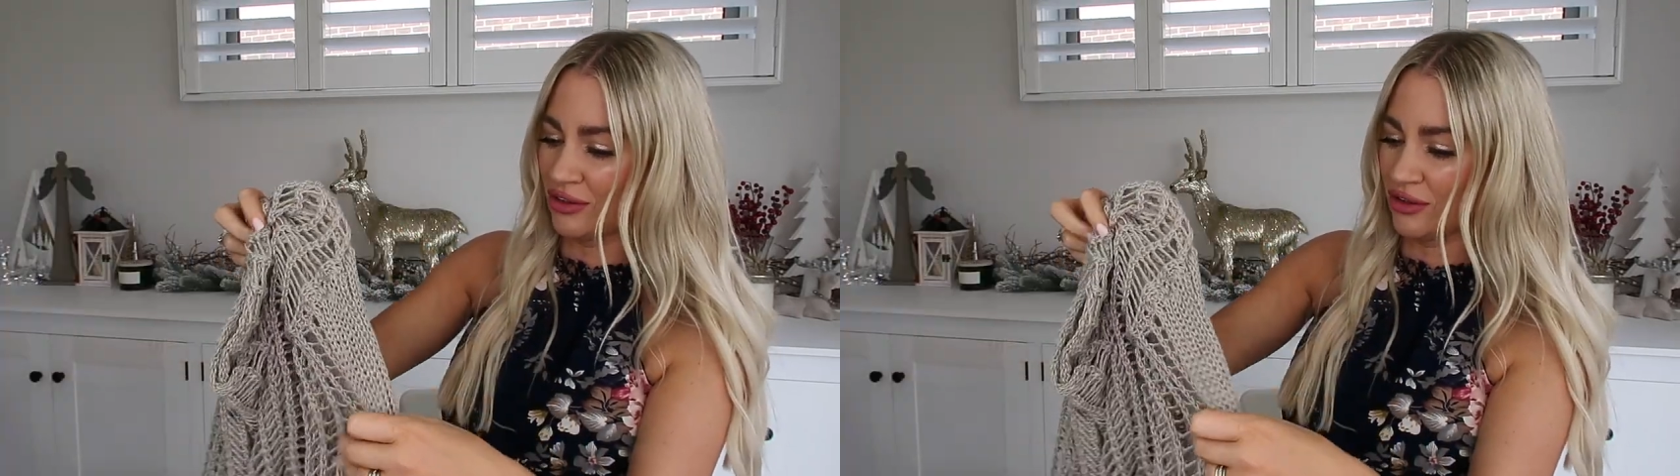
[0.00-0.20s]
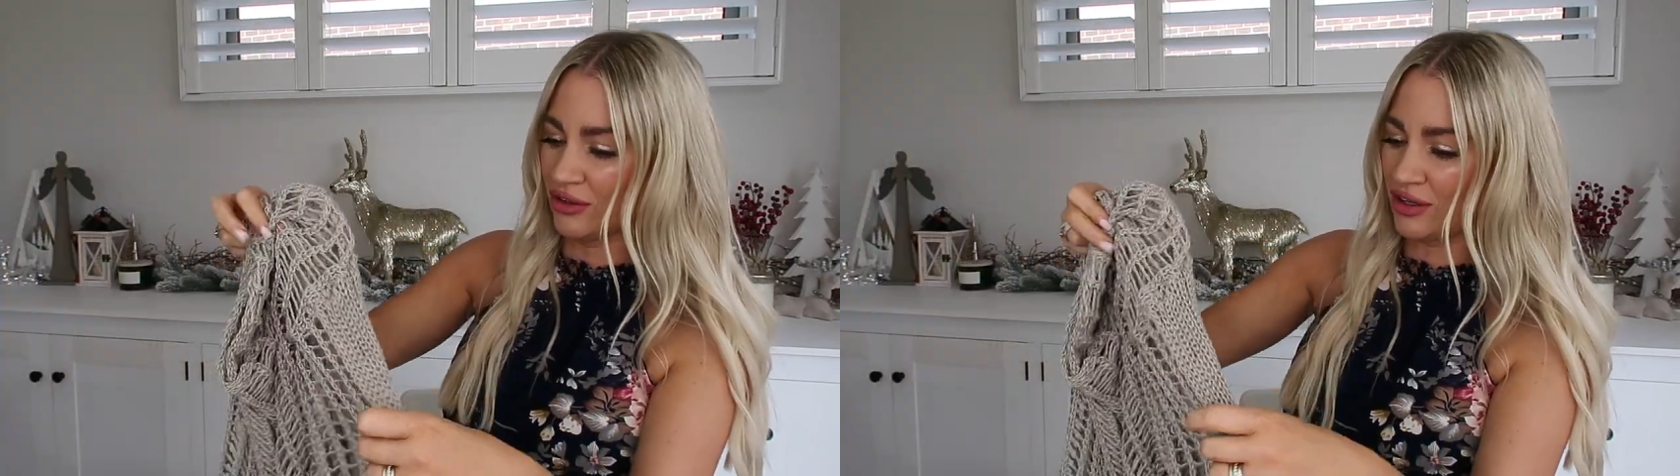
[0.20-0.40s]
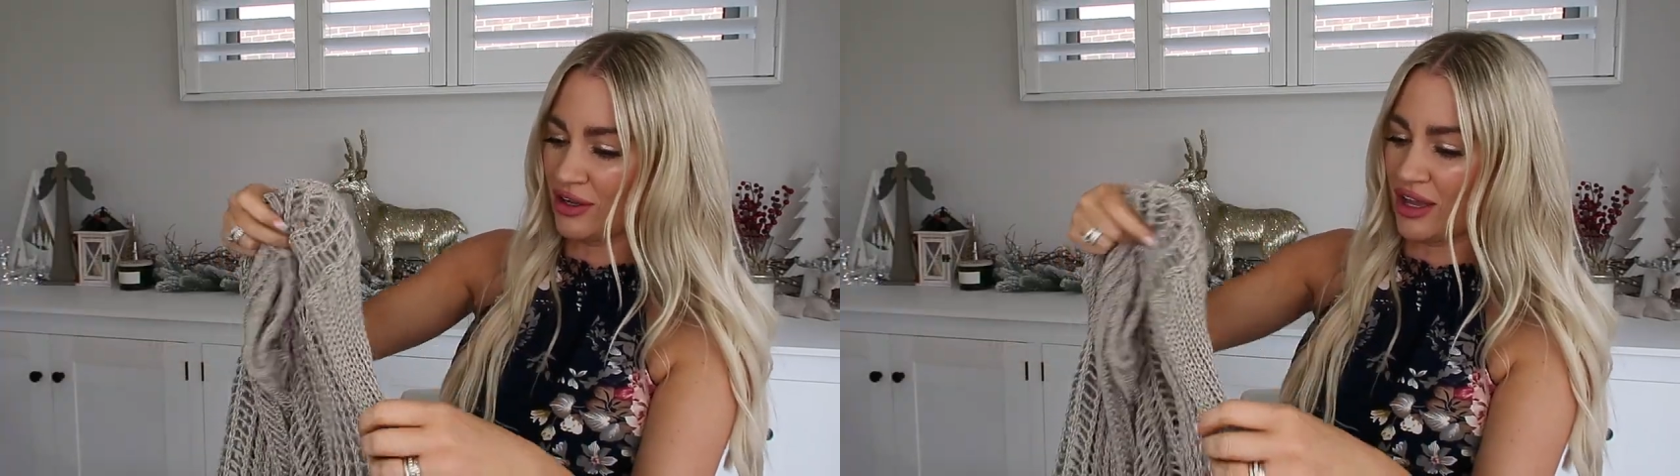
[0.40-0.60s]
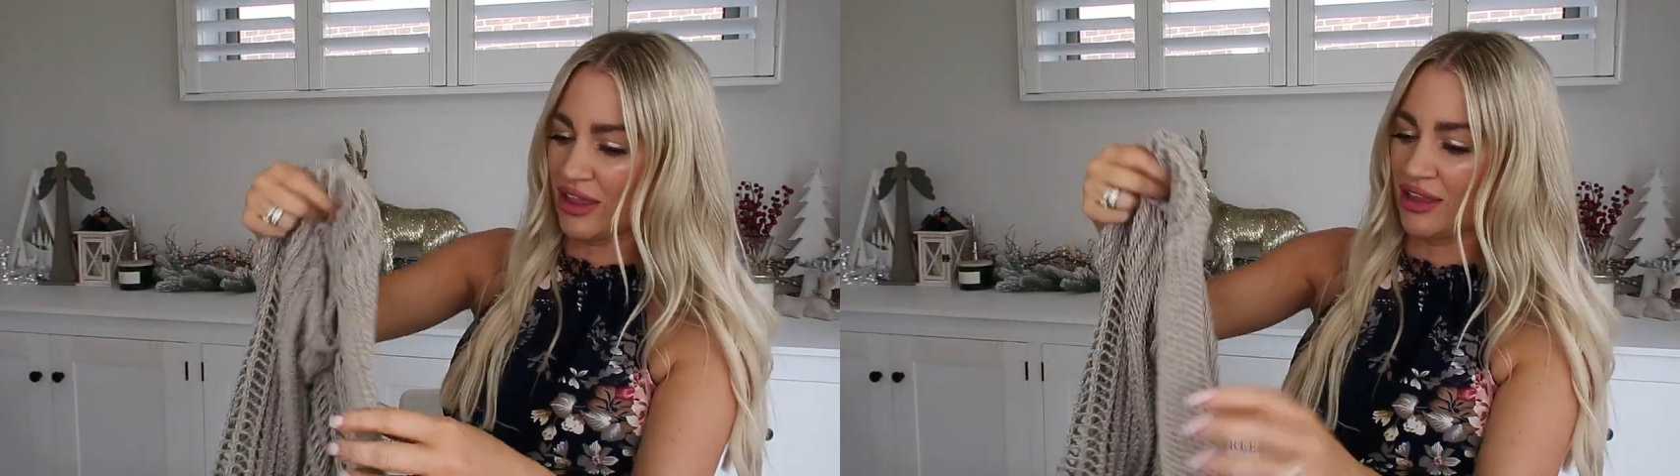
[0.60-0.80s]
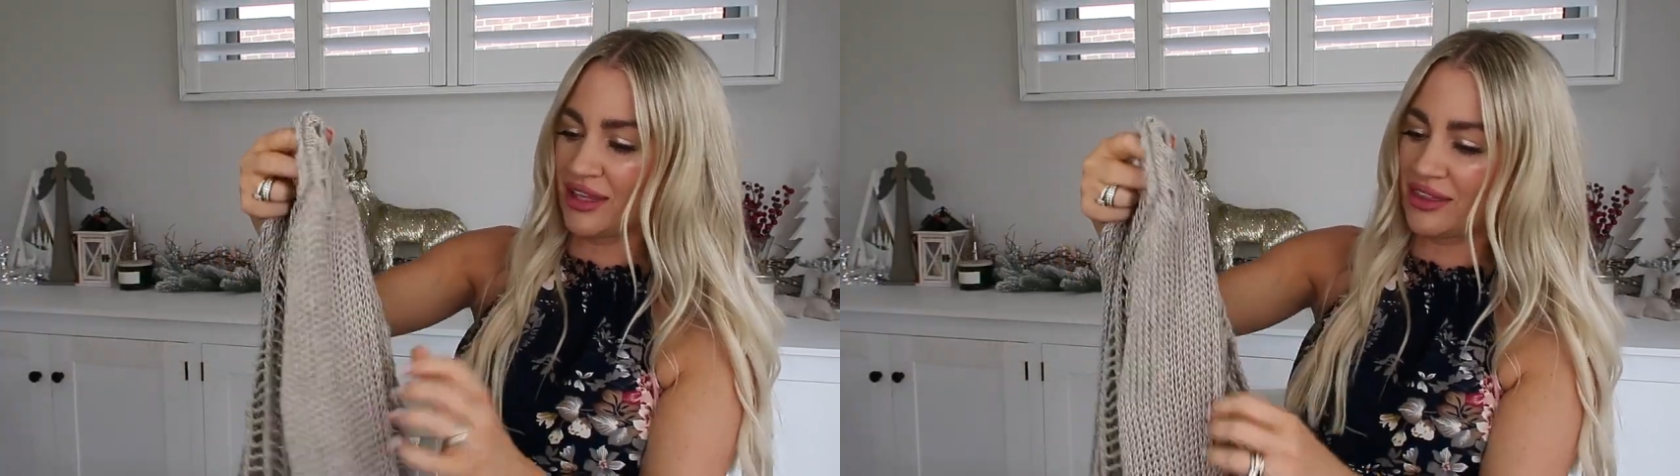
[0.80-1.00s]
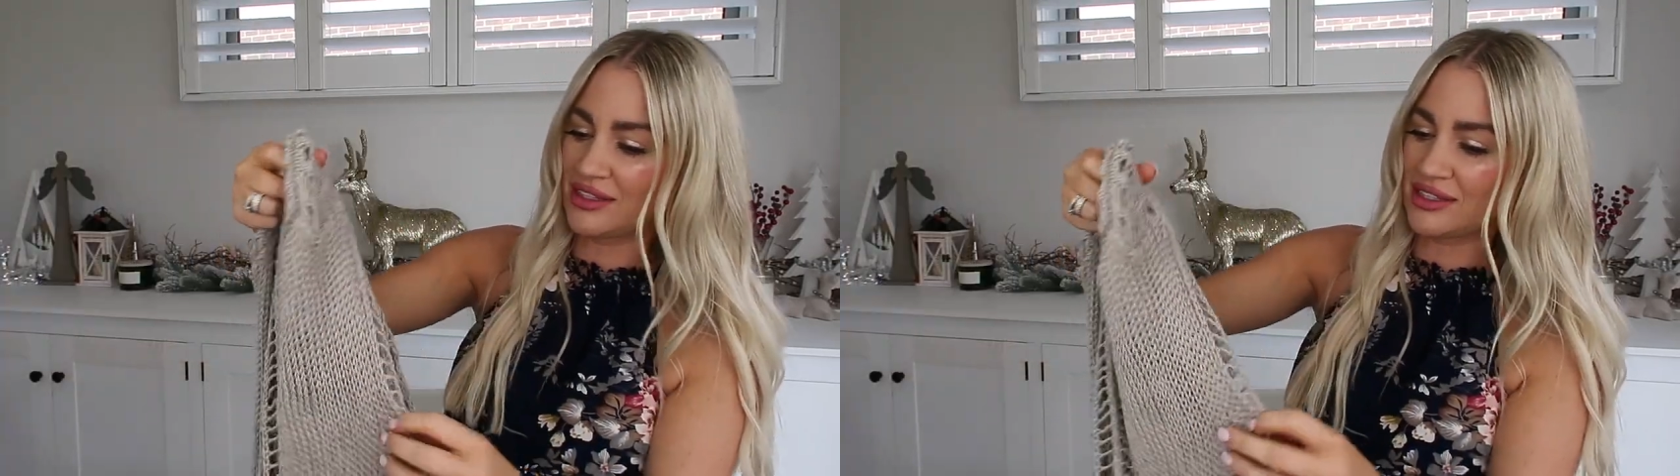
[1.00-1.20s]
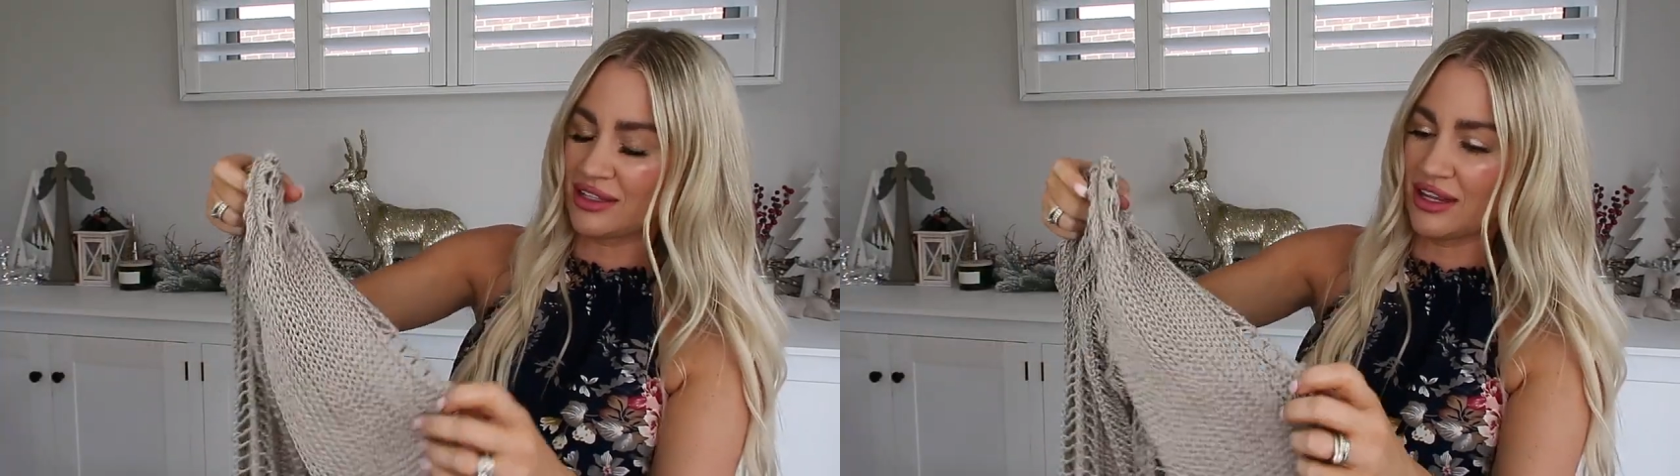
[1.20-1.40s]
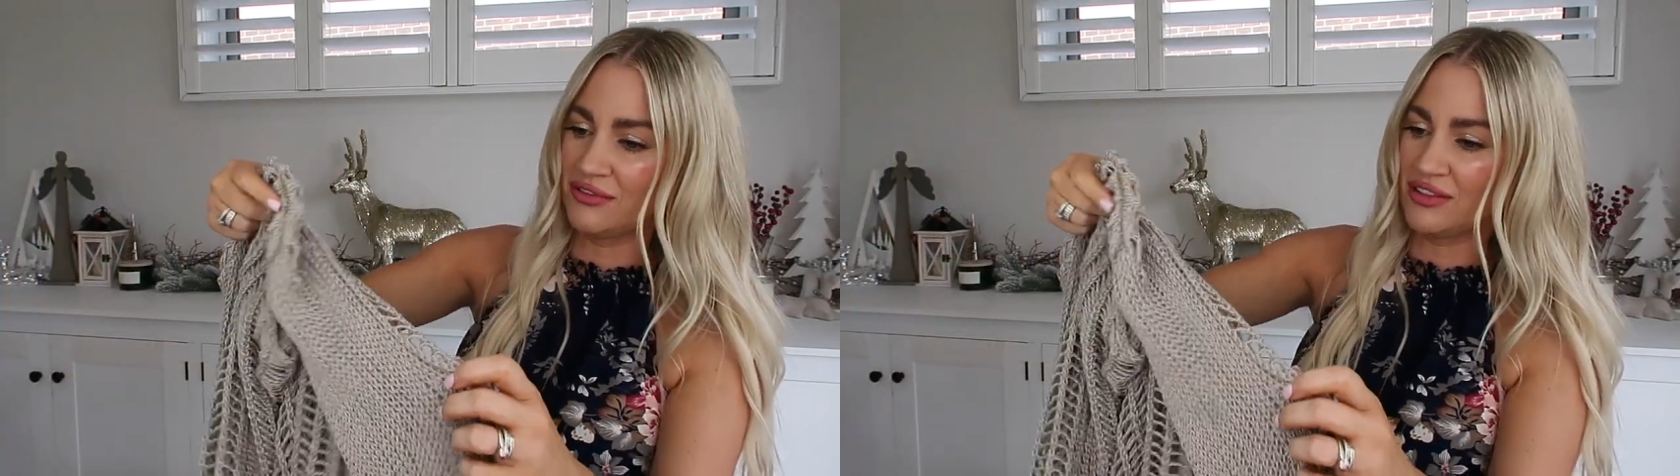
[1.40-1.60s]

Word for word: look. I like the sleeve